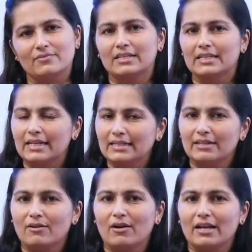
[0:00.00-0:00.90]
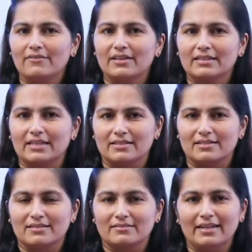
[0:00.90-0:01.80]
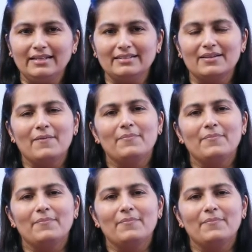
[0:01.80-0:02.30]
We need the non-living things, right?